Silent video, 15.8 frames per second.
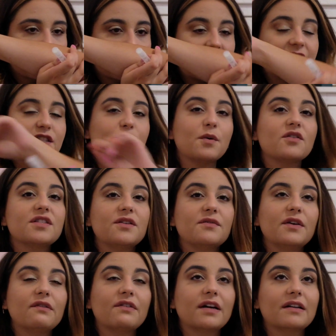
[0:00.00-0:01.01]
It's supposed to
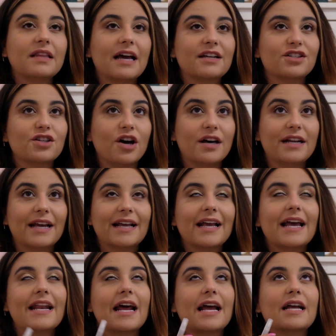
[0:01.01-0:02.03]
be very lactonic,
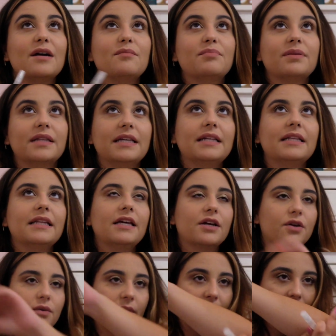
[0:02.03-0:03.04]
and I completely
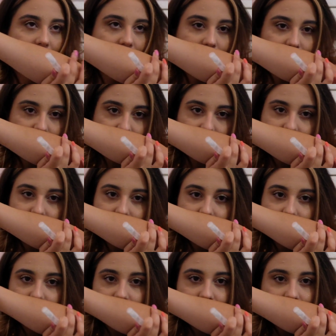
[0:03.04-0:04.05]
agree.
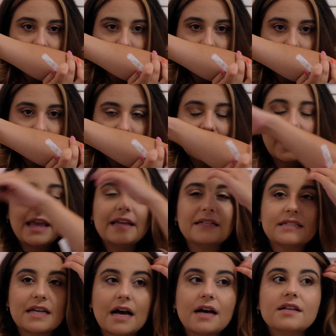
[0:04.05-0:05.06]

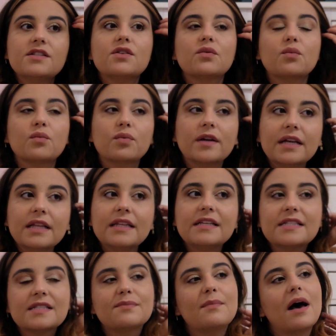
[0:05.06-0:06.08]
It does
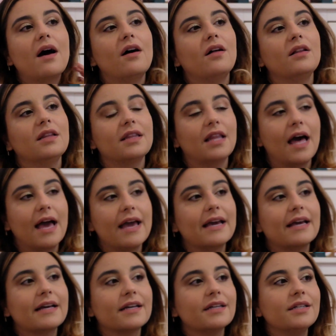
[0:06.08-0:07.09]
really smell like